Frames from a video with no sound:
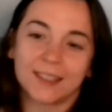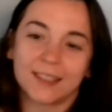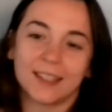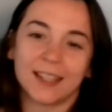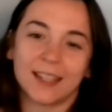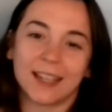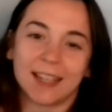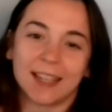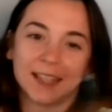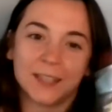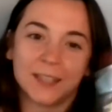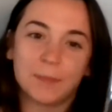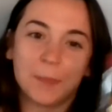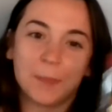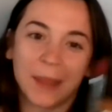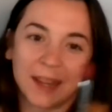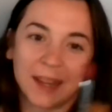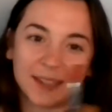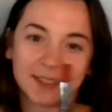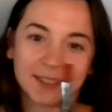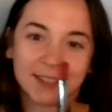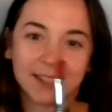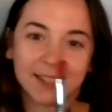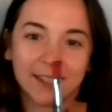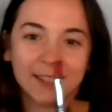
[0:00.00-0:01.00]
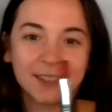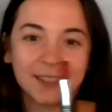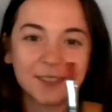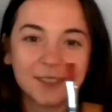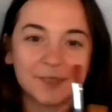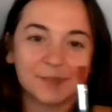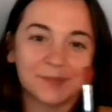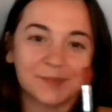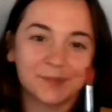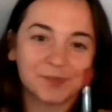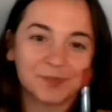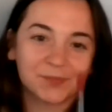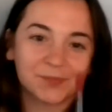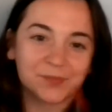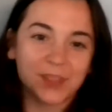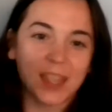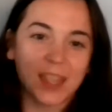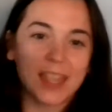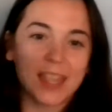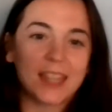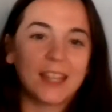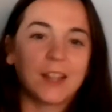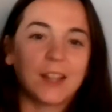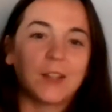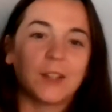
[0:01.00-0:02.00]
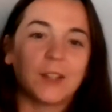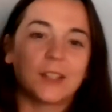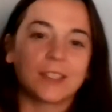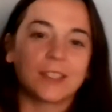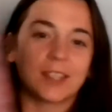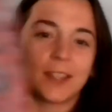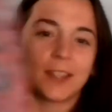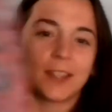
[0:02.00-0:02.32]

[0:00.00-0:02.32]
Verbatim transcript: is painting, and it looks a